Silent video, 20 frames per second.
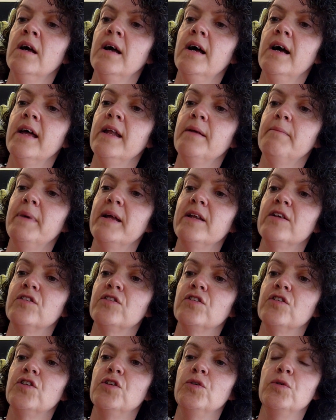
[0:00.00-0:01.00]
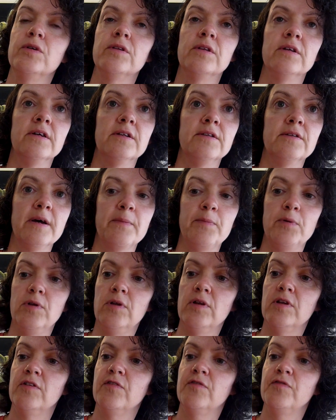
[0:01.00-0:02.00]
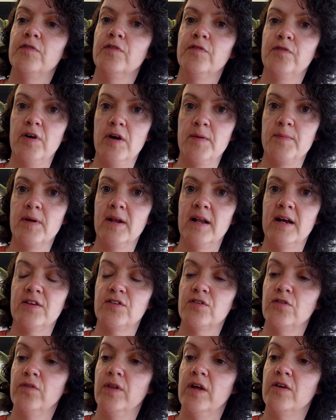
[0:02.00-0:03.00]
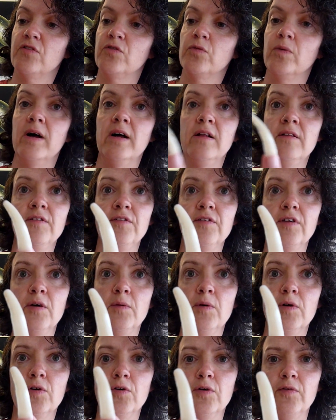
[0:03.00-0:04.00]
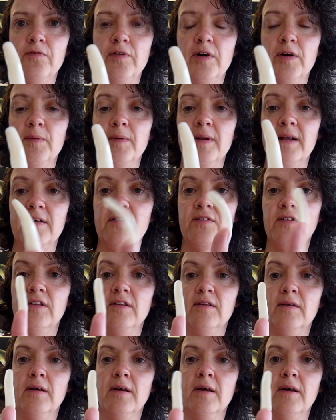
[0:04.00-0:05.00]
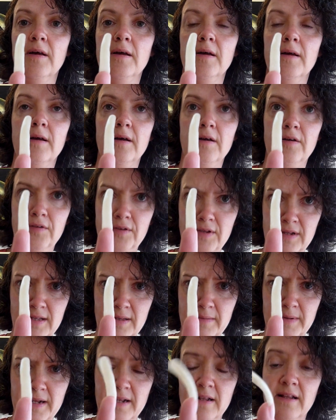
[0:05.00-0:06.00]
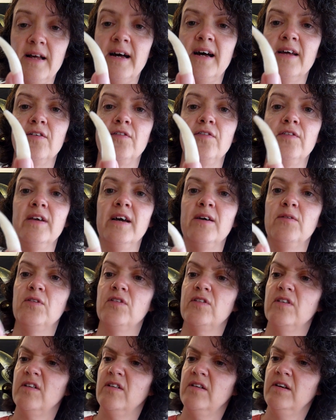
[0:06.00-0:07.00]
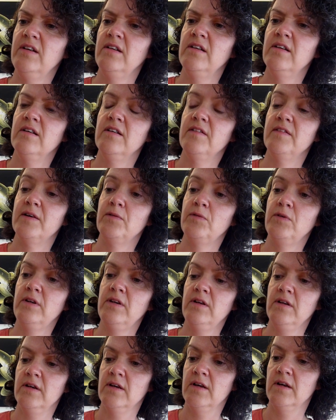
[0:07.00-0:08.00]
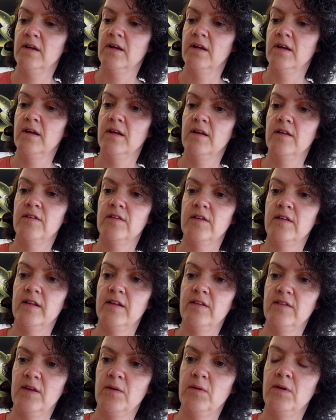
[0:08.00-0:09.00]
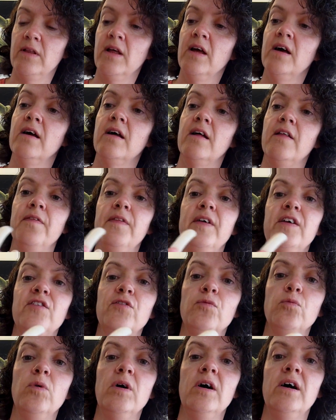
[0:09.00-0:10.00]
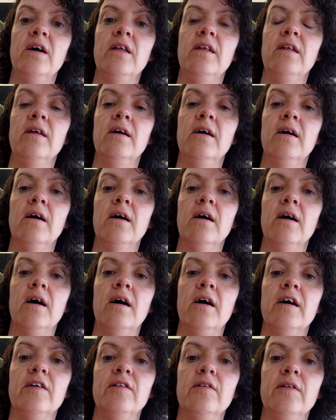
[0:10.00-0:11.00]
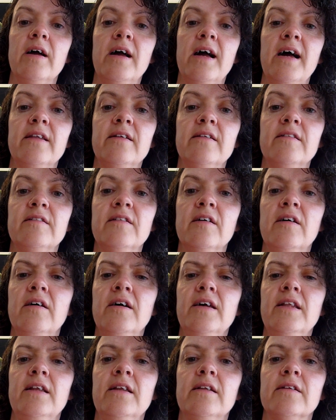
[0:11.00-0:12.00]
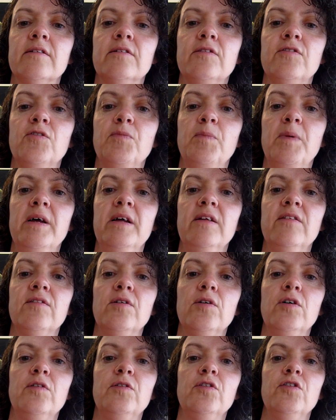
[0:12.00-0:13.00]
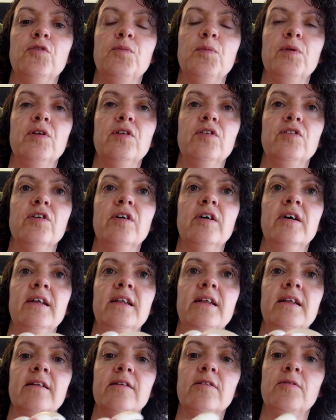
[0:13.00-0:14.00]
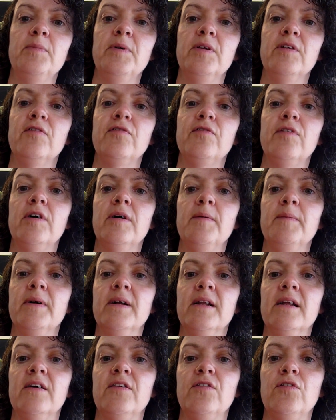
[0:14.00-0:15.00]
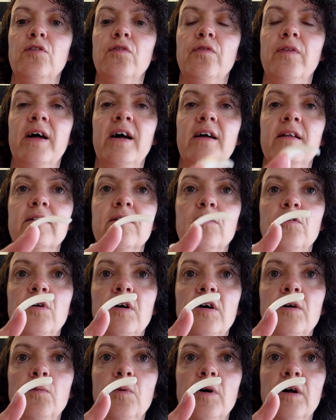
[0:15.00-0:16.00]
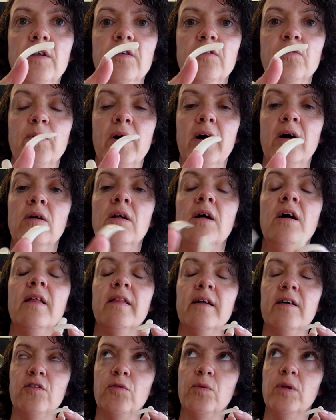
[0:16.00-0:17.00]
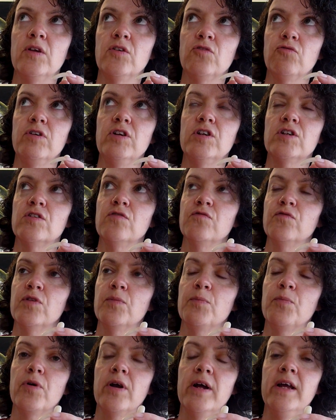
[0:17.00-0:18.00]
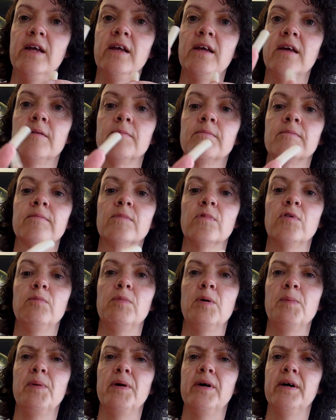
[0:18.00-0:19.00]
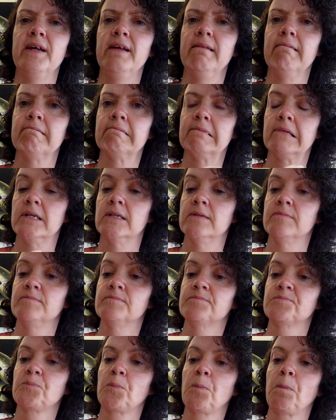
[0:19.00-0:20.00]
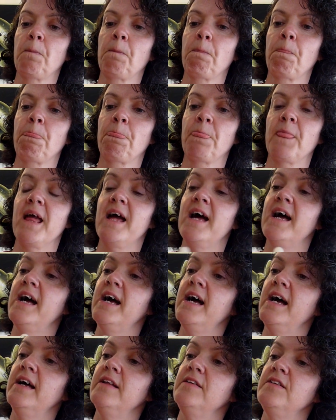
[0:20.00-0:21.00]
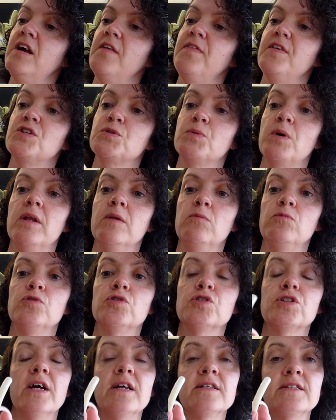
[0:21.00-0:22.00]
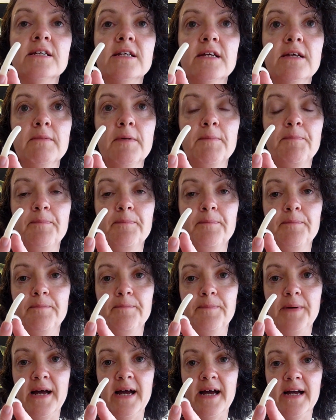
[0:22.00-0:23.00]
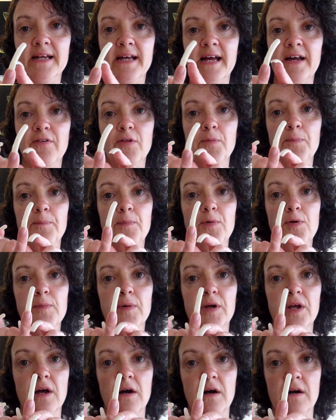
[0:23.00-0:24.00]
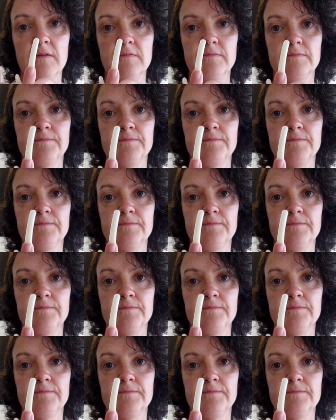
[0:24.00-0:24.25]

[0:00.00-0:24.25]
and I managed to do a double lot of fiberglass on there as well. So I've got fiberglass in the middle and on the outside of that one. So that's that one. And this one, I had a tiny little split, so I just put a tiny little bit of fiberglass on that little one as well. That's when I was reaching for the brake on my bike. And yeah, this one was getting a bag out of the boot of my car.